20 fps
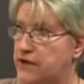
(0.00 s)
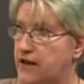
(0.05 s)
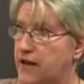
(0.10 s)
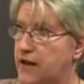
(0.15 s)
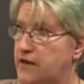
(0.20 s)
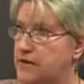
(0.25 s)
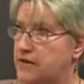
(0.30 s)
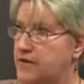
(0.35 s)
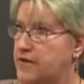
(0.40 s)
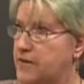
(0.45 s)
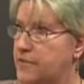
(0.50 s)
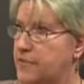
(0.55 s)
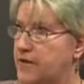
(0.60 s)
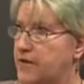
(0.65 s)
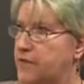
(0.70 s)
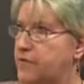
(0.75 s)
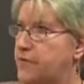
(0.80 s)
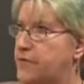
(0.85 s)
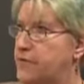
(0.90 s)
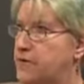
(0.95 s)
not
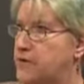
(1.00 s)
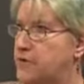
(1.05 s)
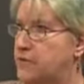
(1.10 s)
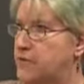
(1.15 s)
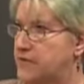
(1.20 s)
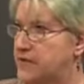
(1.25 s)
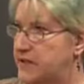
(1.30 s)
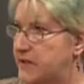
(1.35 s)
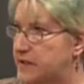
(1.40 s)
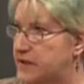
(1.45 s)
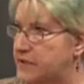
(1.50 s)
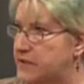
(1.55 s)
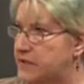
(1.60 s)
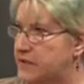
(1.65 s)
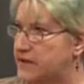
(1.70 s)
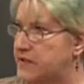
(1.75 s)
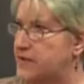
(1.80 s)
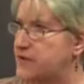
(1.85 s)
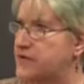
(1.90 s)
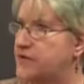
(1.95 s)
something from a newsletter
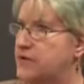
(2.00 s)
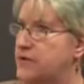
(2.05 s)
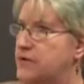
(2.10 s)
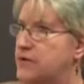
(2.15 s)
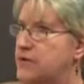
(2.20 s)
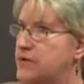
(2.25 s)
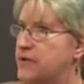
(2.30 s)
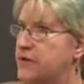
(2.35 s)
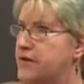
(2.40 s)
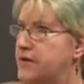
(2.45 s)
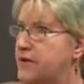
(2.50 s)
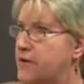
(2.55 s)
necessarily,